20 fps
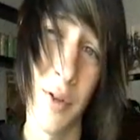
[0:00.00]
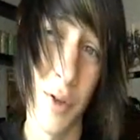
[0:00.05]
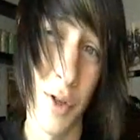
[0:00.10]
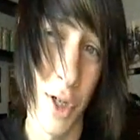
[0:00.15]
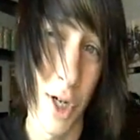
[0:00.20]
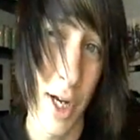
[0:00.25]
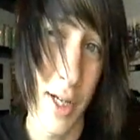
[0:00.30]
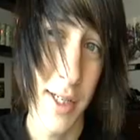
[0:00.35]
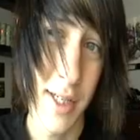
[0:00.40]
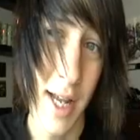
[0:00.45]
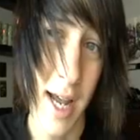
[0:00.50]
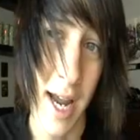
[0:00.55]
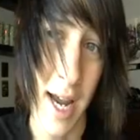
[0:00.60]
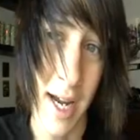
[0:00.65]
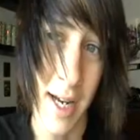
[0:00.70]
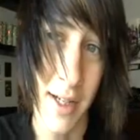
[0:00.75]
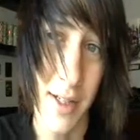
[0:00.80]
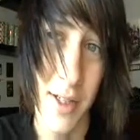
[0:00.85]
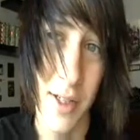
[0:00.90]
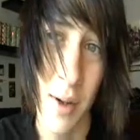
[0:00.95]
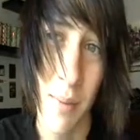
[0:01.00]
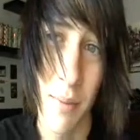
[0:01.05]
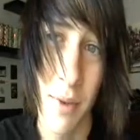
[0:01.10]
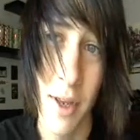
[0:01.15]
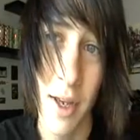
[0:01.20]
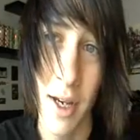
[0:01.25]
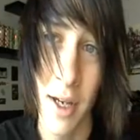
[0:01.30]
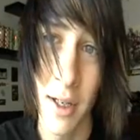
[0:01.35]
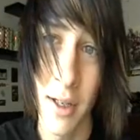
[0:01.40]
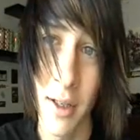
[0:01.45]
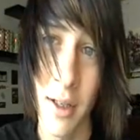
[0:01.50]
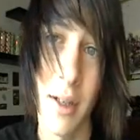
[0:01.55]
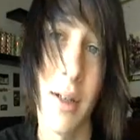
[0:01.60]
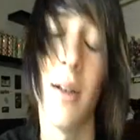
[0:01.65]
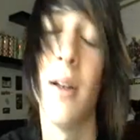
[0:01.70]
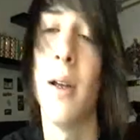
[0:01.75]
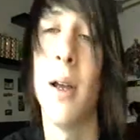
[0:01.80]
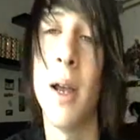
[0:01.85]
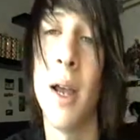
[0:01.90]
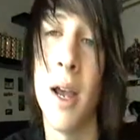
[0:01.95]
you just ate something
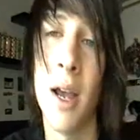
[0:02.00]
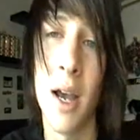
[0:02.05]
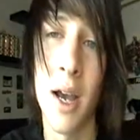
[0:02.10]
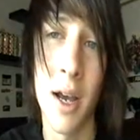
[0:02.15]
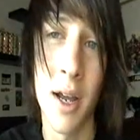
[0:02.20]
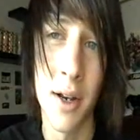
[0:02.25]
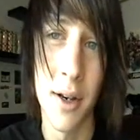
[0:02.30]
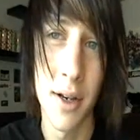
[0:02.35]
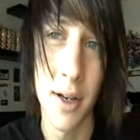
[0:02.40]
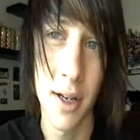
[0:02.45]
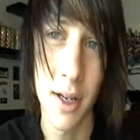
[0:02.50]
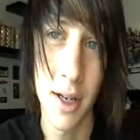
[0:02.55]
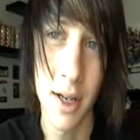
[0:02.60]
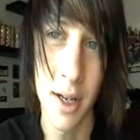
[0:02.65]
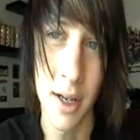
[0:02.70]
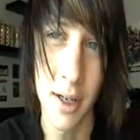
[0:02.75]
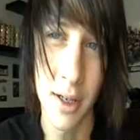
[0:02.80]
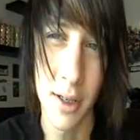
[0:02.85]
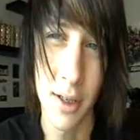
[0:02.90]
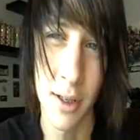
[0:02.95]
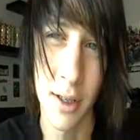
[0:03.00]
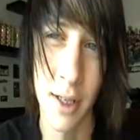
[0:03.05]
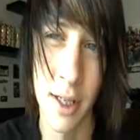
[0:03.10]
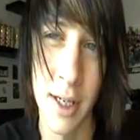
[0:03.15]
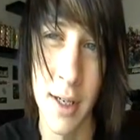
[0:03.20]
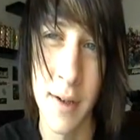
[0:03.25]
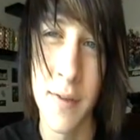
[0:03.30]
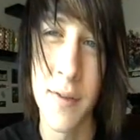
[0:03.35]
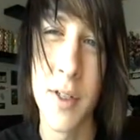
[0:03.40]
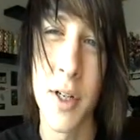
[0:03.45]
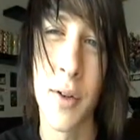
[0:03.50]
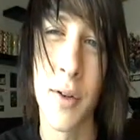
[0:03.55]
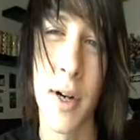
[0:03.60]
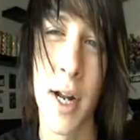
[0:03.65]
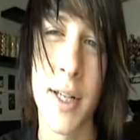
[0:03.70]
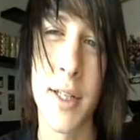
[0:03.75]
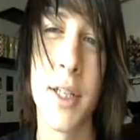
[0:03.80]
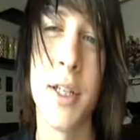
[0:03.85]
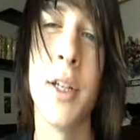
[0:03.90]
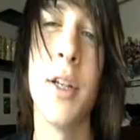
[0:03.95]
and it leaves a
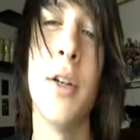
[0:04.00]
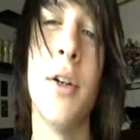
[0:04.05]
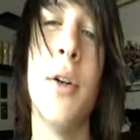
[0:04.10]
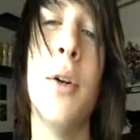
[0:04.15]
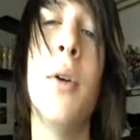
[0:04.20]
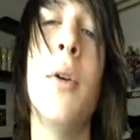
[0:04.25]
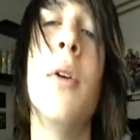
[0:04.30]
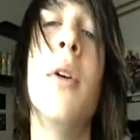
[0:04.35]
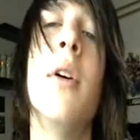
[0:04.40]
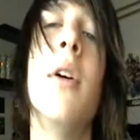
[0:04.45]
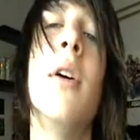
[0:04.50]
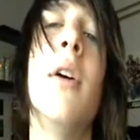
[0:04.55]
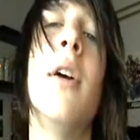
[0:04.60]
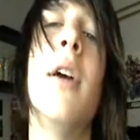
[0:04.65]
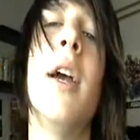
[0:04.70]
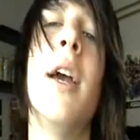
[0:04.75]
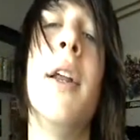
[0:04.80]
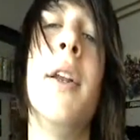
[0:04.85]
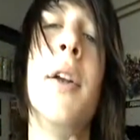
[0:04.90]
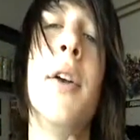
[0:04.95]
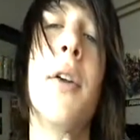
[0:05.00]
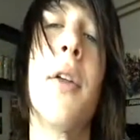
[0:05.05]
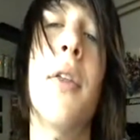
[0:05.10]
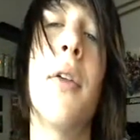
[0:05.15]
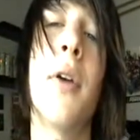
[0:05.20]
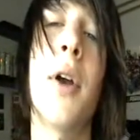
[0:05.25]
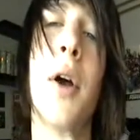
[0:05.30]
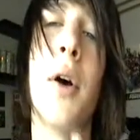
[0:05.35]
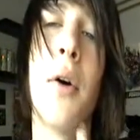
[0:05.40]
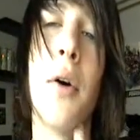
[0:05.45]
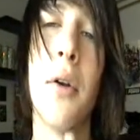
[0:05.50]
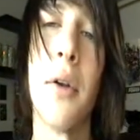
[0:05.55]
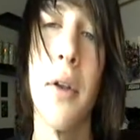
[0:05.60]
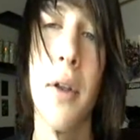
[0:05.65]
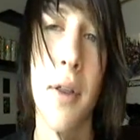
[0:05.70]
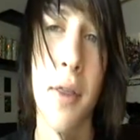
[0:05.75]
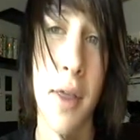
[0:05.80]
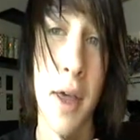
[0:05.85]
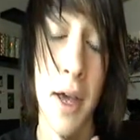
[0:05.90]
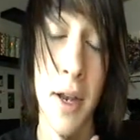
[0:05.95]
residue in your throat,
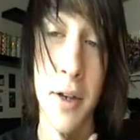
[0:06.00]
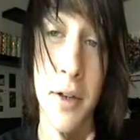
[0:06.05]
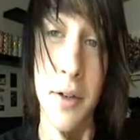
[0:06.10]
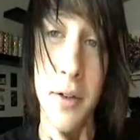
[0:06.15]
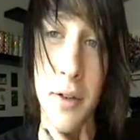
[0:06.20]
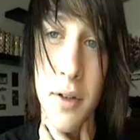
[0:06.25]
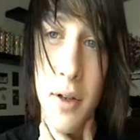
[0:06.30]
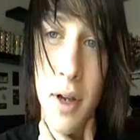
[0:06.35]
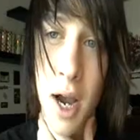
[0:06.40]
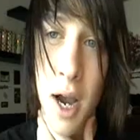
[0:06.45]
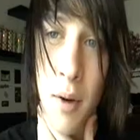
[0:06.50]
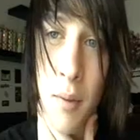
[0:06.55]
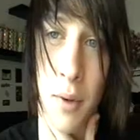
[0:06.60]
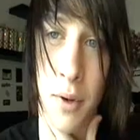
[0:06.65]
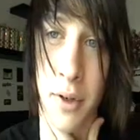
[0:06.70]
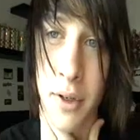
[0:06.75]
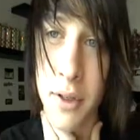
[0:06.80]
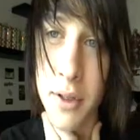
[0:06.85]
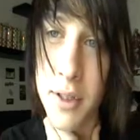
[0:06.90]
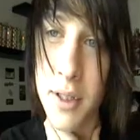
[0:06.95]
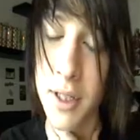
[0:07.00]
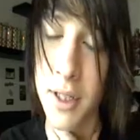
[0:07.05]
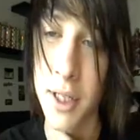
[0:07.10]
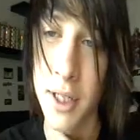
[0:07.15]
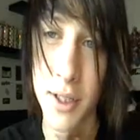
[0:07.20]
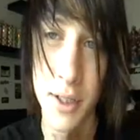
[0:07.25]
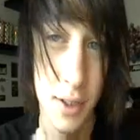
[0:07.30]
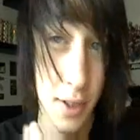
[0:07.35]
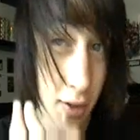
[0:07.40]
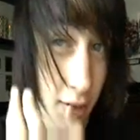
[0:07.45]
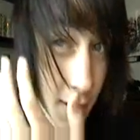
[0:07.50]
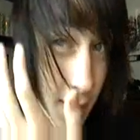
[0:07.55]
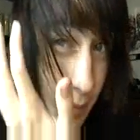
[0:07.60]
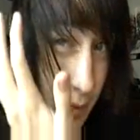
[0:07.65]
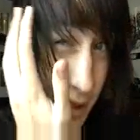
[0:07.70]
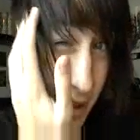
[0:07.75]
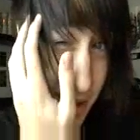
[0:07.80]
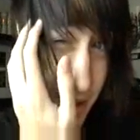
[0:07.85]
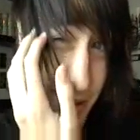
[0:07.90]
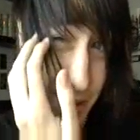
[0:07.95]
then I wouldn't suggest
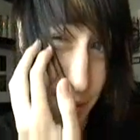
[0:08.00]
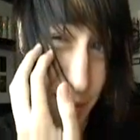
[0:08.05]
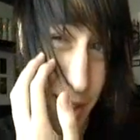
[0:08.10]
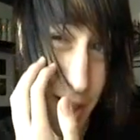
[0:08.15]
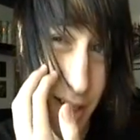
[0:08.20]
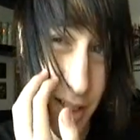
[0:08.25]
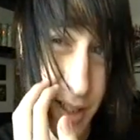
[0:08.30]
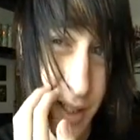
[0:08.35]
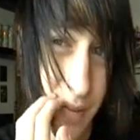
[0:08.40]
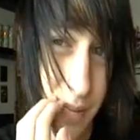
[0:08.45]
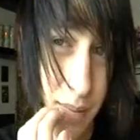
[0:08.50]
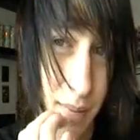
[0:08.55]
screaming, because it